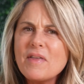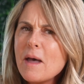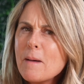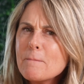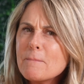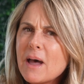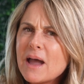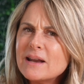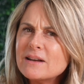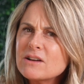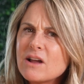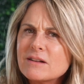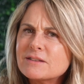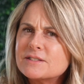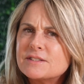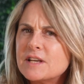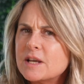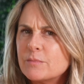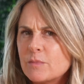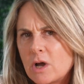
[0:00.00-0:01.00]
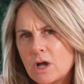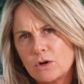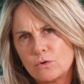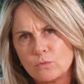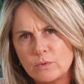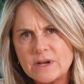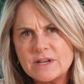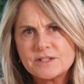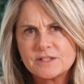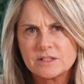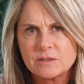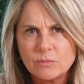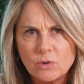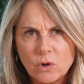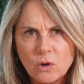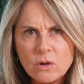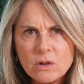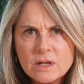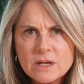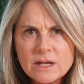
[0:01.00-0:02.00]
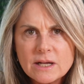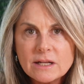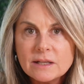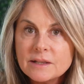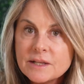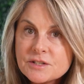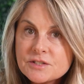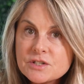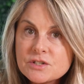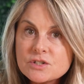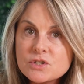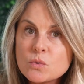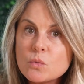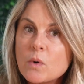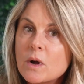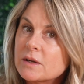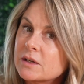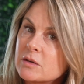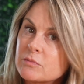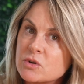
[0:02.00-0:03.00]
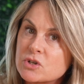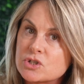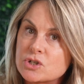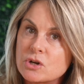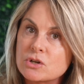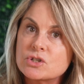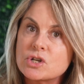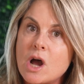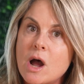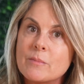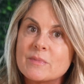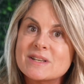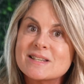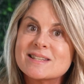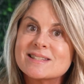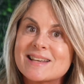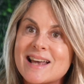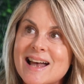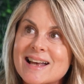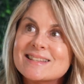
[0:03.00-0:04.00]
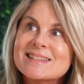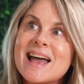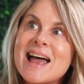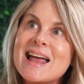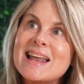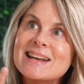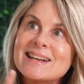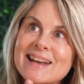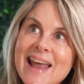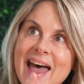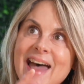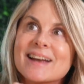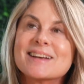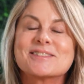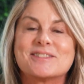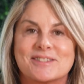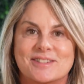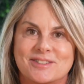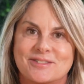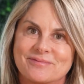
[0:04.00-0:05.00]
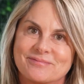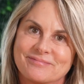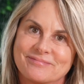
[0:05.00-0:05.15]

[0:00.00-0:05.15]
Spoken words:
that might not seem unreasonable, listen to what Commissioner Thomas says next.